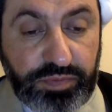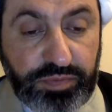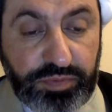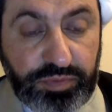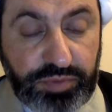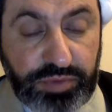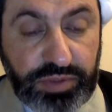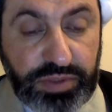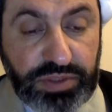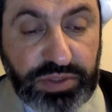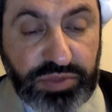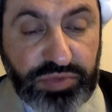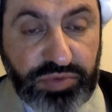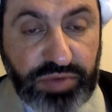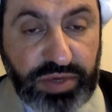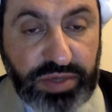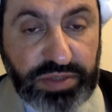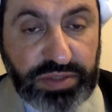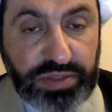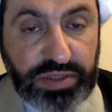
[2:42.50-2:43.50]
put his
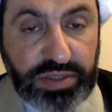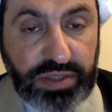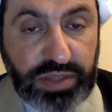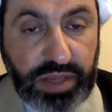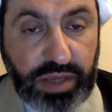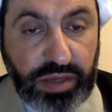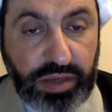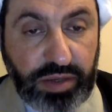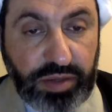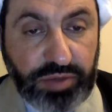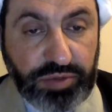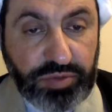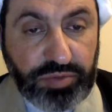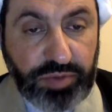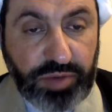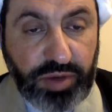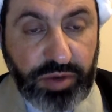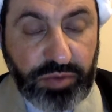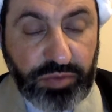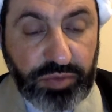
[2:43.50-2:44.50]
trust in Allah
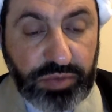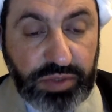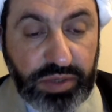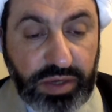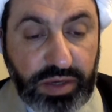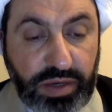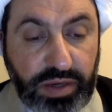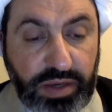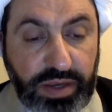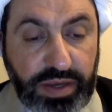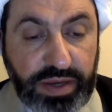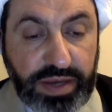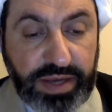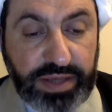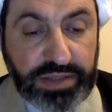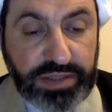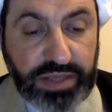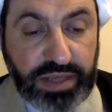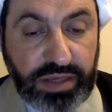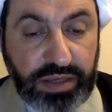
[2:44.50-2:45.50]
subhanahu wa ta'ala and
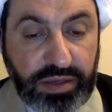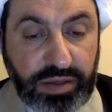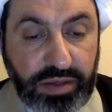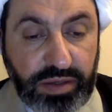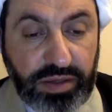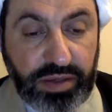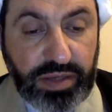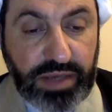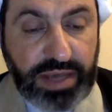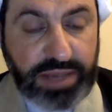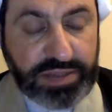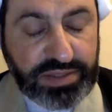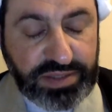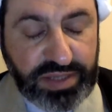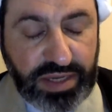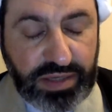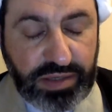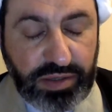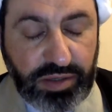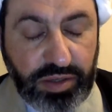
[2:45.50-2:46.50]

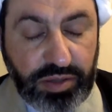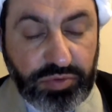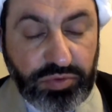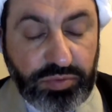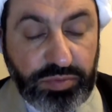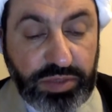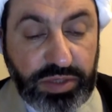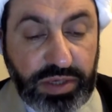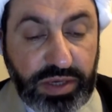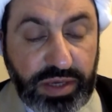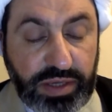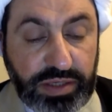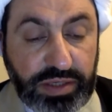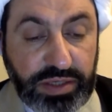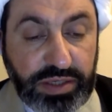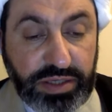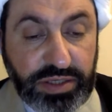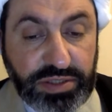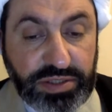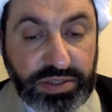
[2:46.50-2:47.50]
asks Allah to be like
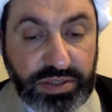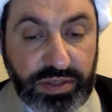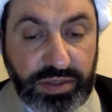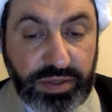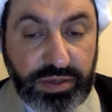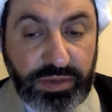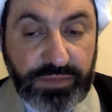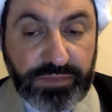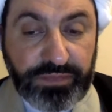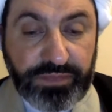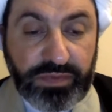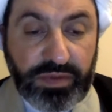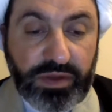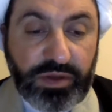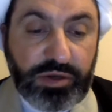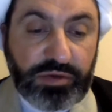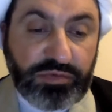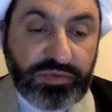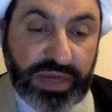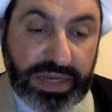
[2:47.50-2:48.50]
his
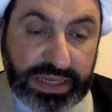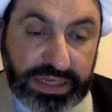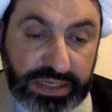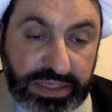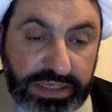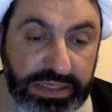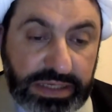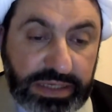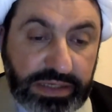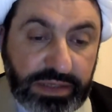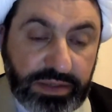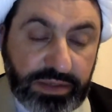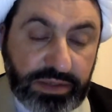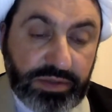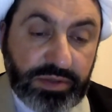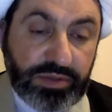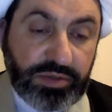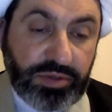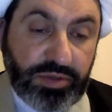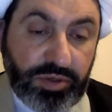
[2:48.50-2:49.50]
wakil,
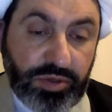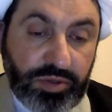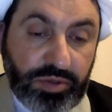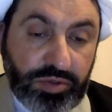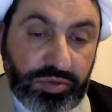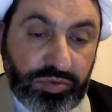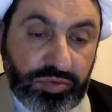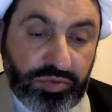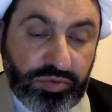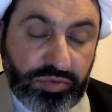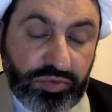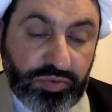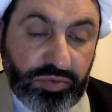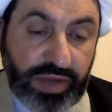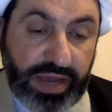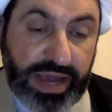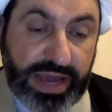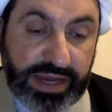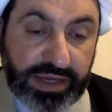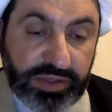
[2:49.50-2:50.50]

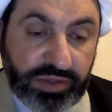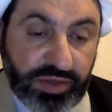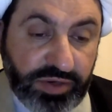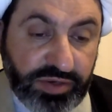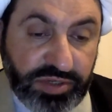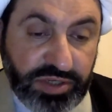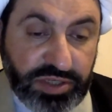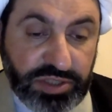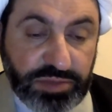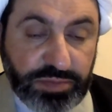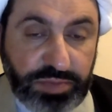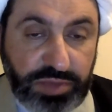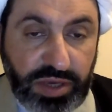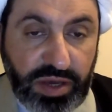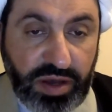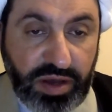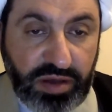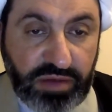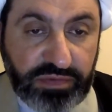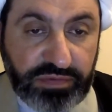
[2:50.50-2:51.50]
to act on his
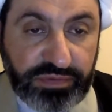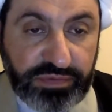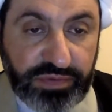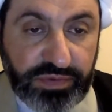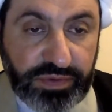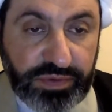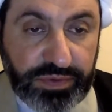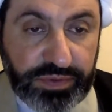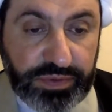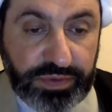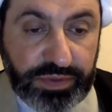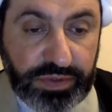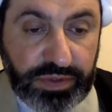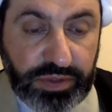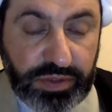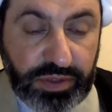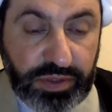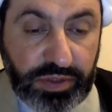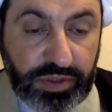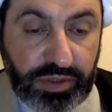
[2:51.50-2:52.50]
behalf.
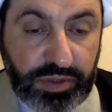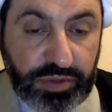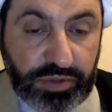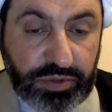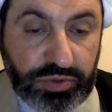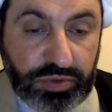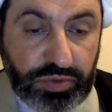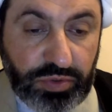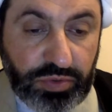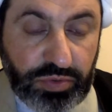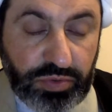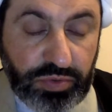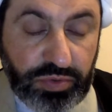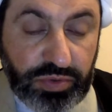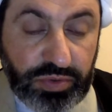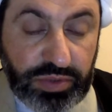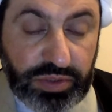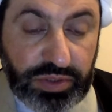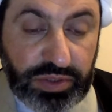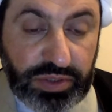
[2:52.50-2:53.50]
So
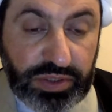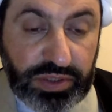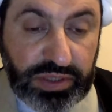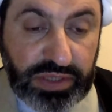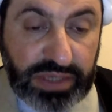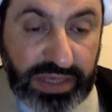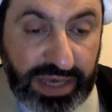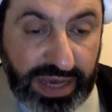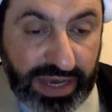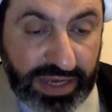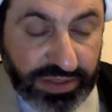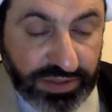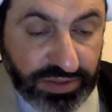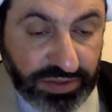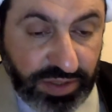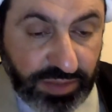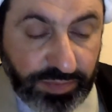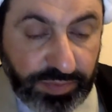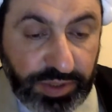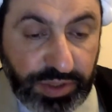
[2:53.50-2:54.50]
he has
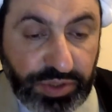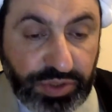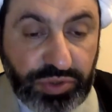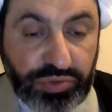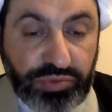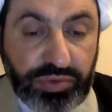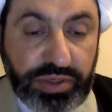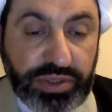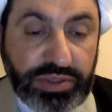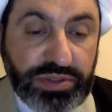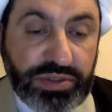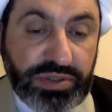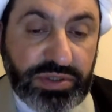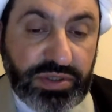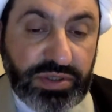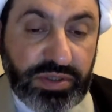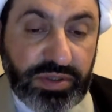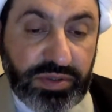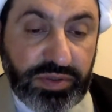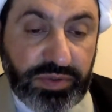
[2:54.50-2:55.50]
some
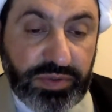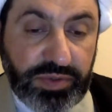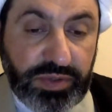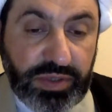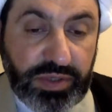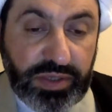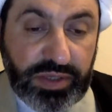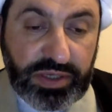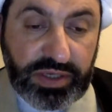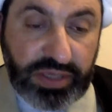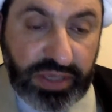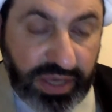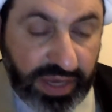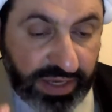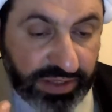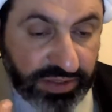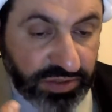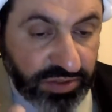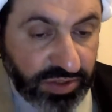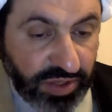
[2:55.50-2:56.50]
interest, he
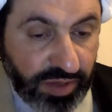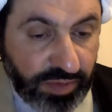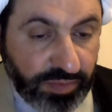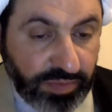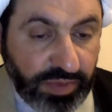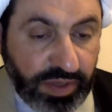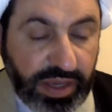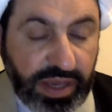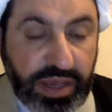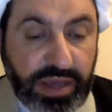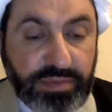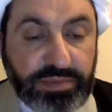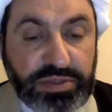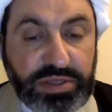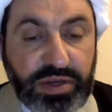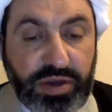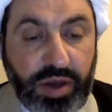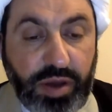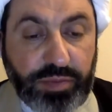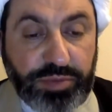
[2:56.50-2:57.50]
has some aims
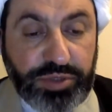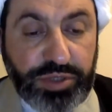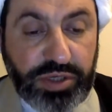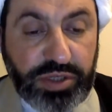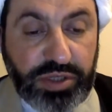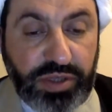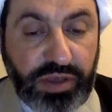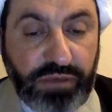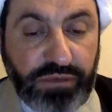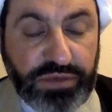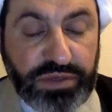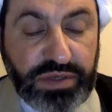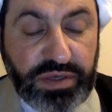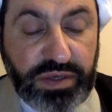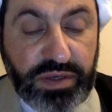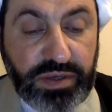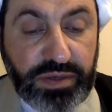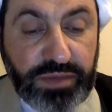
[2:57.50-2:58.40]
and objectives,